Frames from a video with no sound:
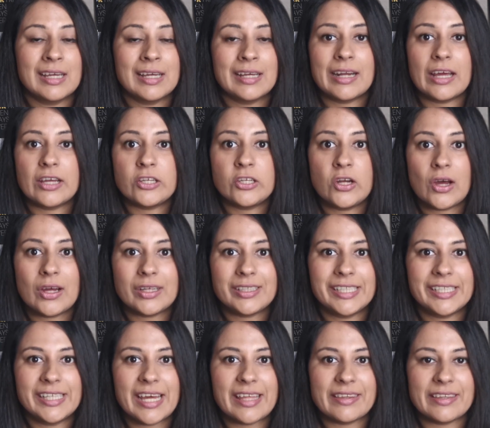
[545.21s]
Now you don't
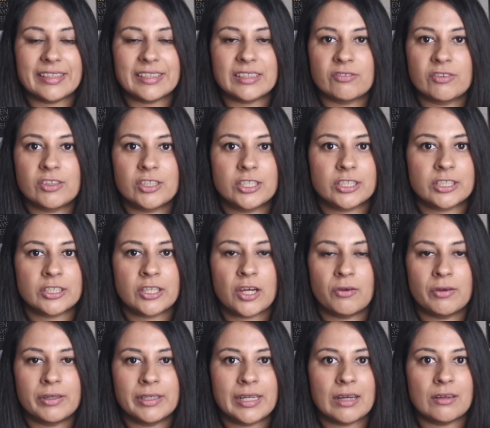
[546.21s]
actually get this if you just
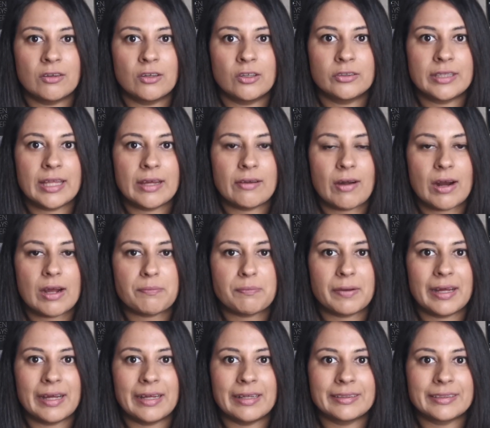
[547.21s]
go and download their app
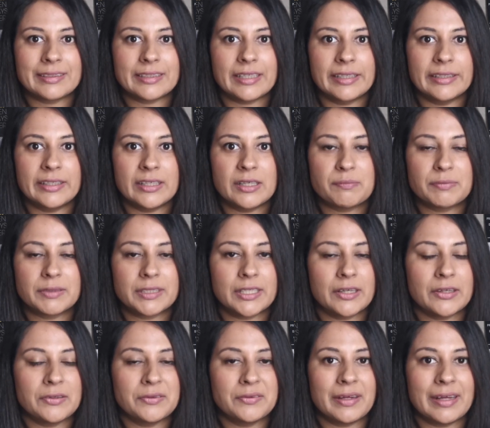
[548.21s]
and sign up,
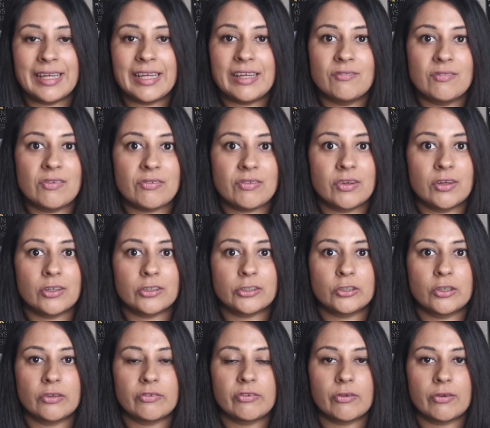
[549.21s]
so even if you're not
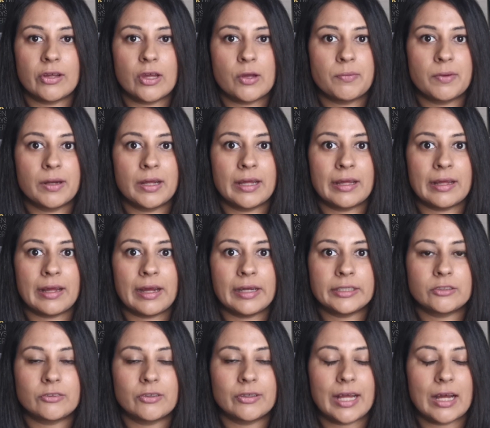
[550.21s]
sure if you want to open an
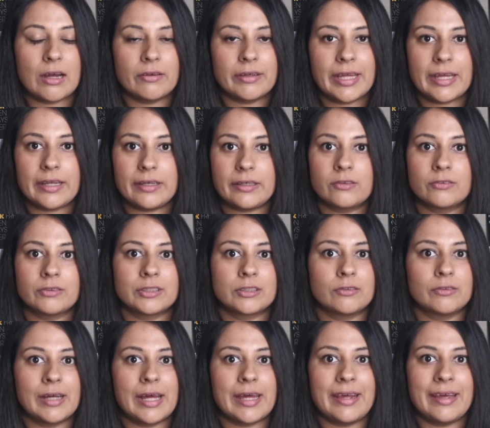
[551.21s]
ISA account yet, you'll
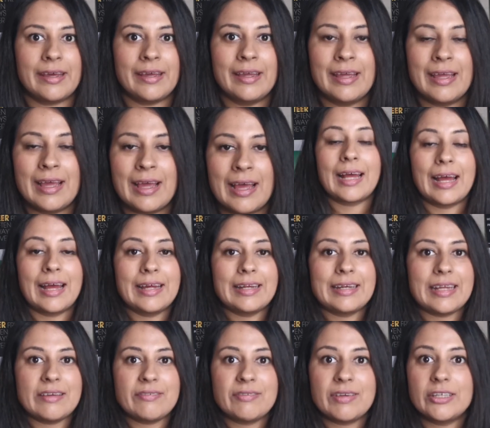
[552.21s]
still get it. And
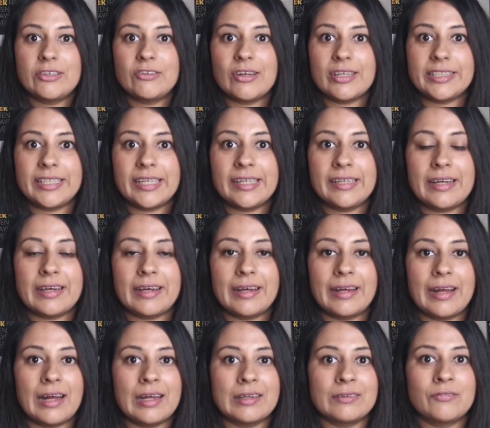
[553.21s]
if you're interested,
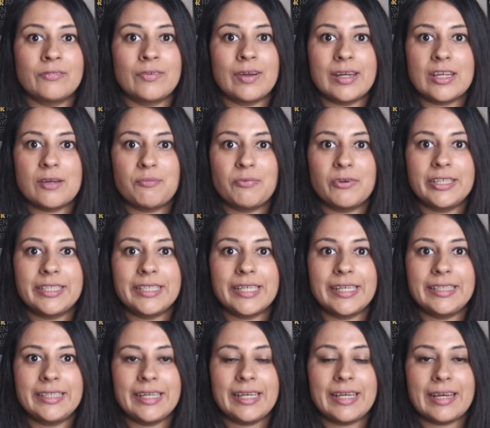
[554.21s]
I'd really
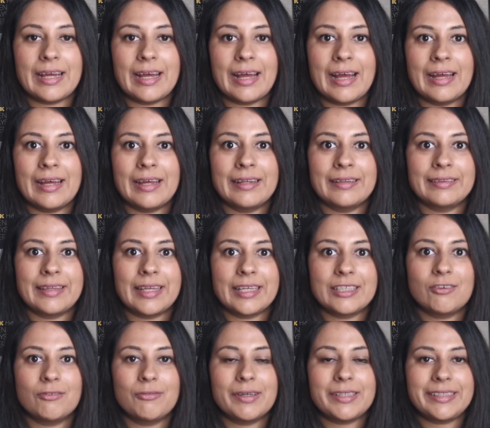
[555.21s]
appreciate it, and
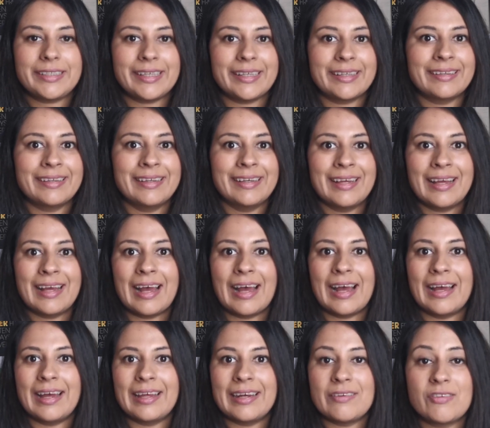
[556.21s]
thanks for watching.
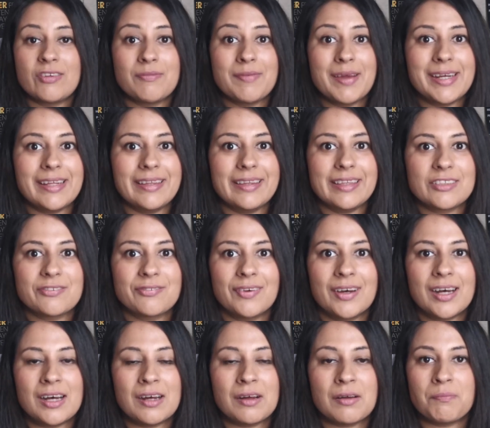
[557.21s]
And if you made it this
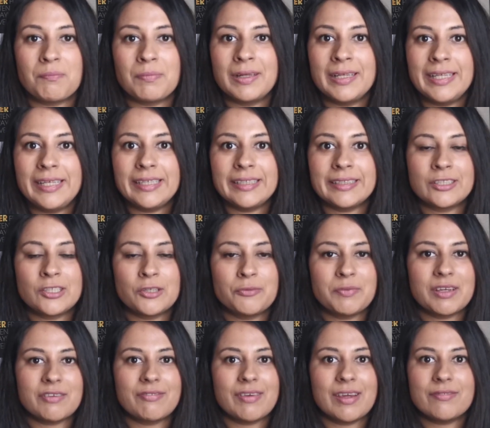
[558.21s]
far, please do
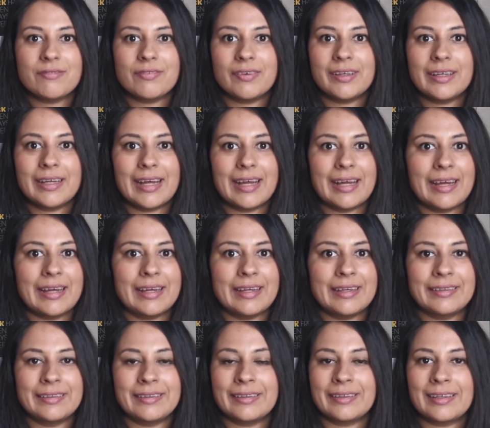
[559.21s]
me a favor
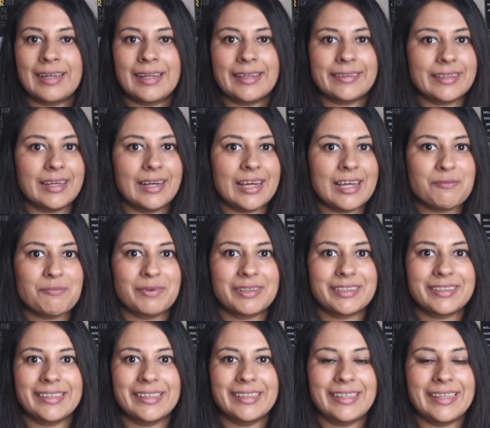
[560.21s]
and click the like
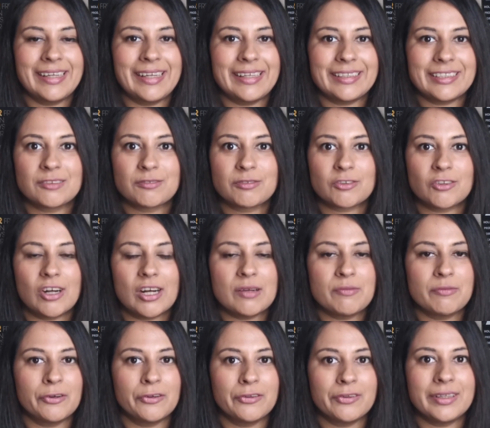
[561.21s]
button, hit
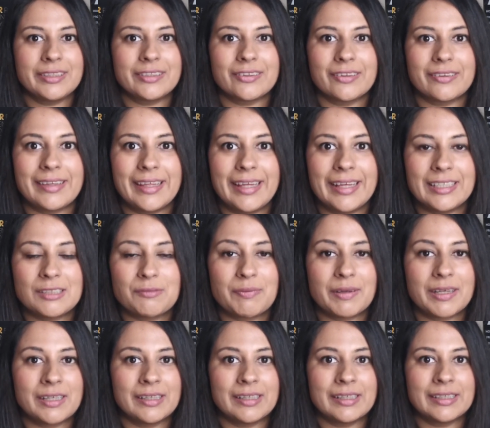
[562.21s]
subscribe, all these sort of things,
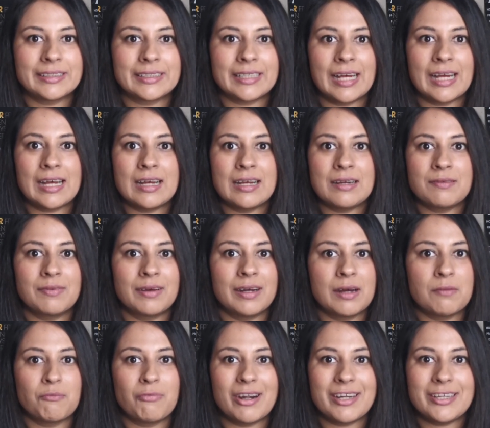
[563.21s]
because I'm
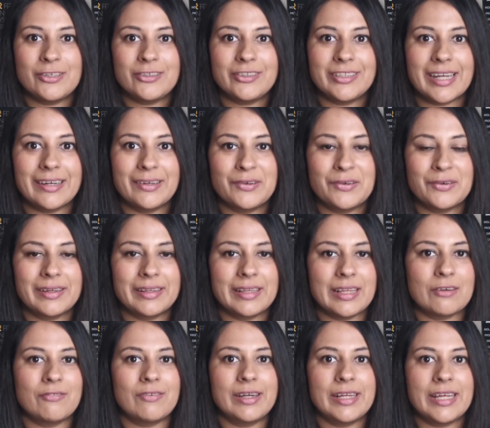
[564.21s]
a brand new channel and
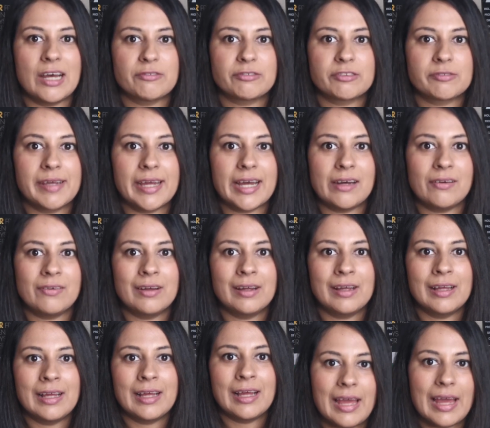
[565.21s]
that really helps me out.
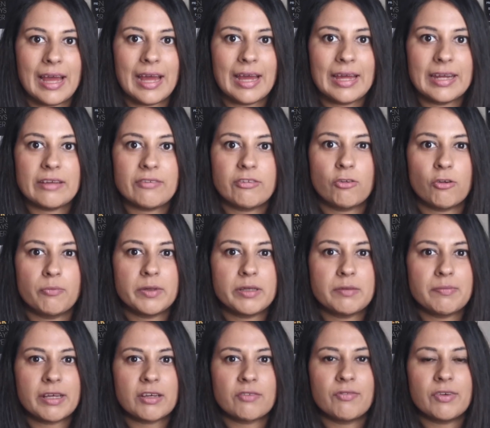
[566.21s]
And if you want me
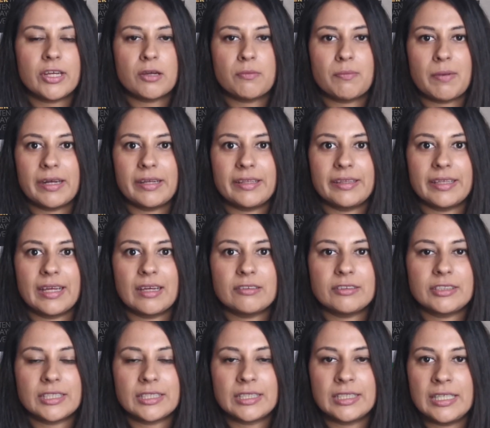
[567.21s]
to make a video about anything else,
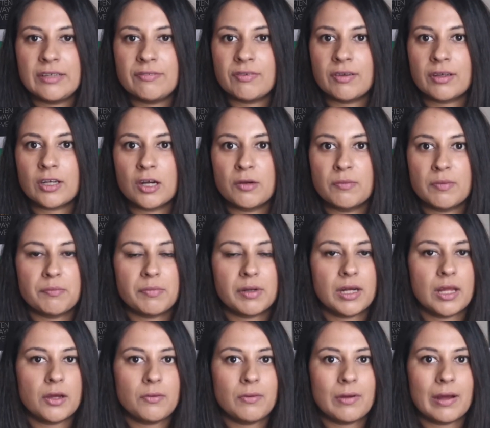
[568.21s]
just leave a comment
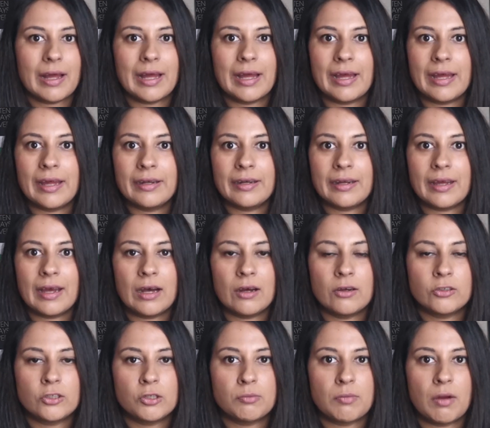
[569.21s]
below and I'll
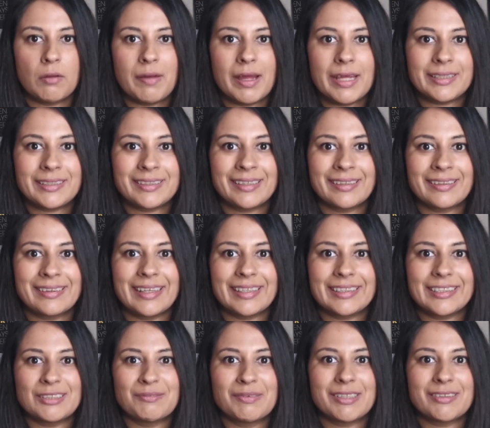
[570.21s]
do my best.
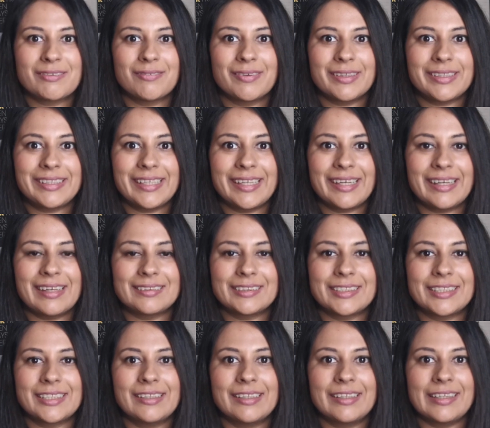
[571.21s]
Thanks so much for watching and I'll
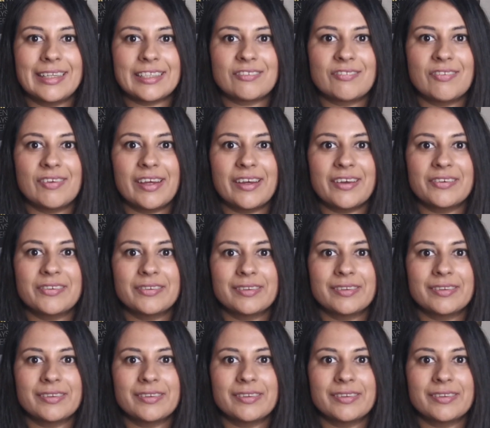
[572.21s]
see you in the next video.